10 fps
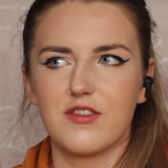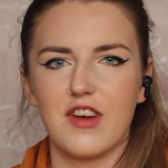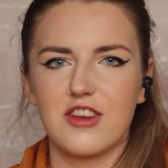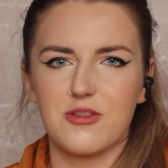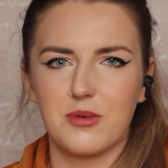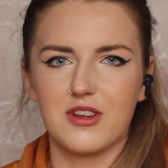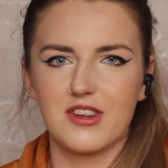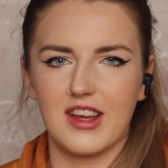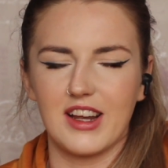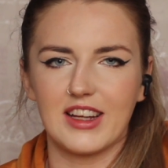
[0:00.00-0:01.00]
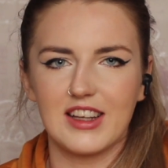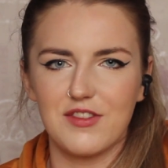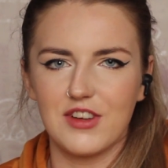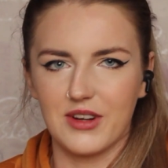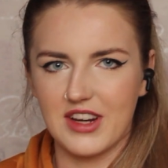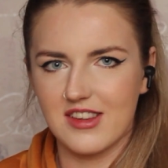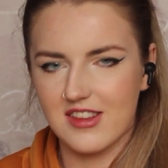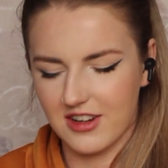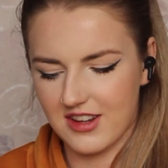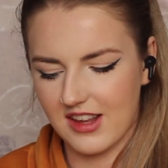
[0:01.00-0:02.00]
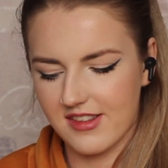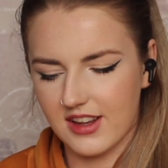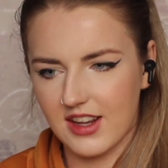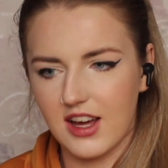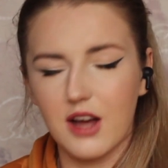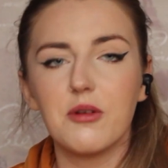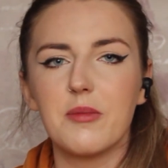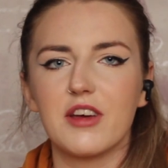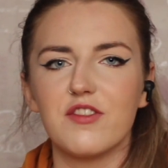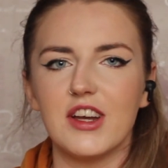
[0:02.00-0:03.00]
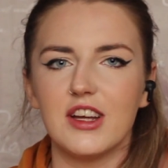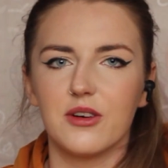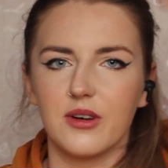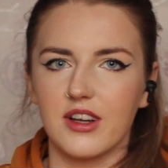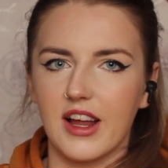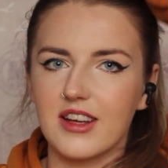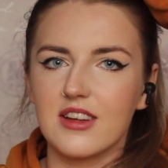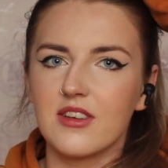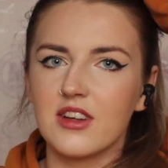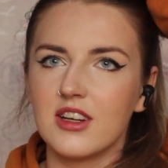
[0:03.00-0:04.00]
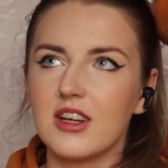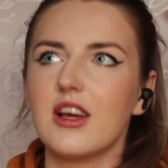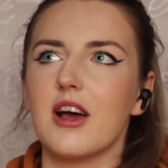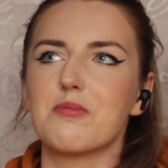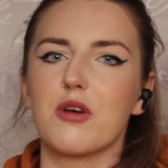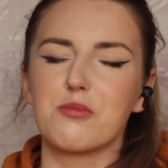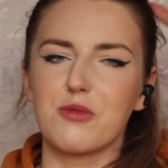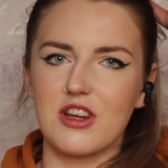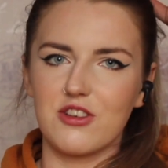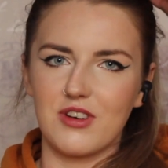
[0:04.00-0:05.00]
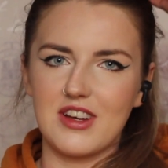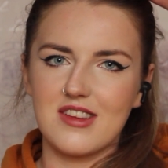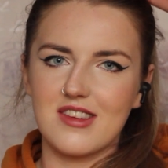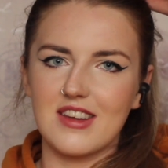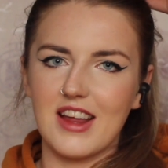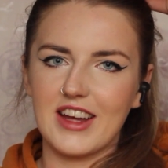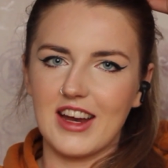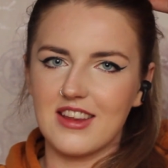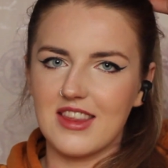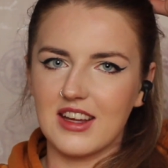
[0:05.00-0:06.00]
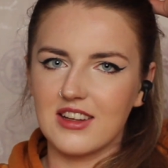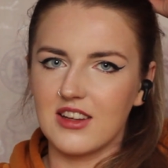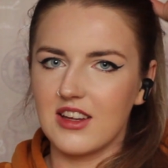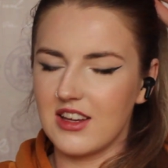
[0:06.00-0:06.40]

vegetables, get like leafy greens and other things like that. I want to make a video on like appropriate treats and that kind of thing.